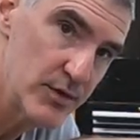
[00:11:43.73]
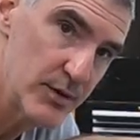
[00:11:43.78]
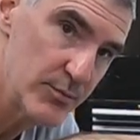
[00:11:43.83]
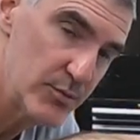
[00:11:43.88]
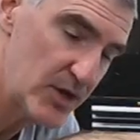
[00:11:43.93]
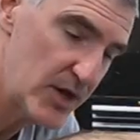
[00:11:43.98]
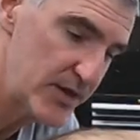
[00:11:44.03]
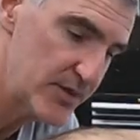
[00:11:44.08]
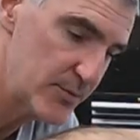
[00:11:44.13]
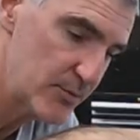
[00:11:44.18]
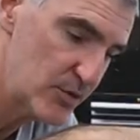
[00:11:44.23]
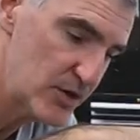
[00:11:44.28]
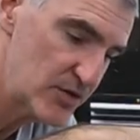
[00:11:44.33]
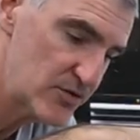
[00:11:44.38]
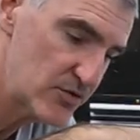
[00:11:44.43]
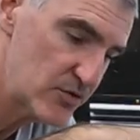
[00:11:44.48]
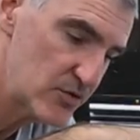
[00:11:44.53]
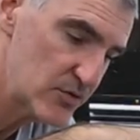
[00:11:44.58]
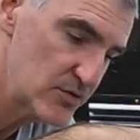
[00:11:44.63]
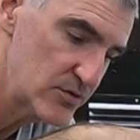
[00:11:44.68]
apply the
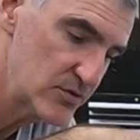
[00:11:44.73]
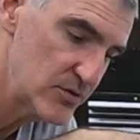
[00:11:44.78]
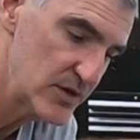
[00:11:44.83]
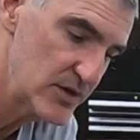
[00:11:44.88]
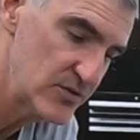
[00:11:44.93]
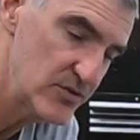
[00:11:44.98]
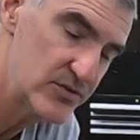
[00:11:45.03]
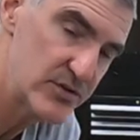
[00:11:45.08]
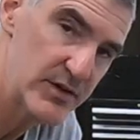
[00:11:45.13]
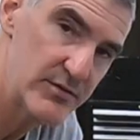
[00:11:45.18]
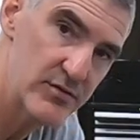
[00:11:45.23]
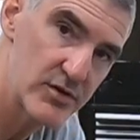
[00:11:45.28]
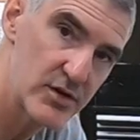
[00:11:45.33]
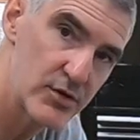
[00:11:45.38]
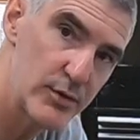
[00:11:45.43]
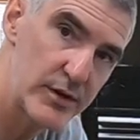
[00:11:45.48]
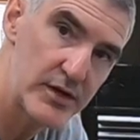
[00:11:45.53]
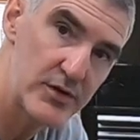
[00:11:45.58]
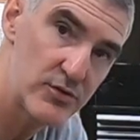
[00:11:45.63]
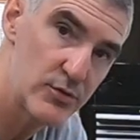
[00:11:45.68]
pressure, and, and just give it a
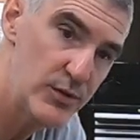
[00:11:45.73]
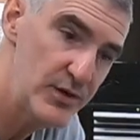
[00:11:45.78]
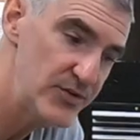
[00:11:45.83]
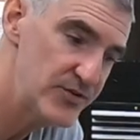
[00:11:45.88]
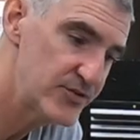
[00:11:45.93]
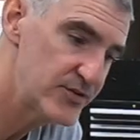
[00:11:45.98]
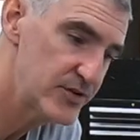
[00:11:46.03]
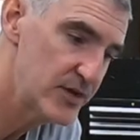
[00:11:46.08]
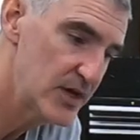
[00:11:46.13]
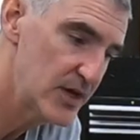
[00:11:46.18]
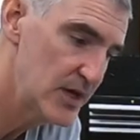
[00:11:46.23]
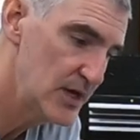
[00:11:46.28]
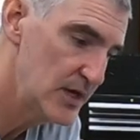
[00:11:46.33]
quick twist.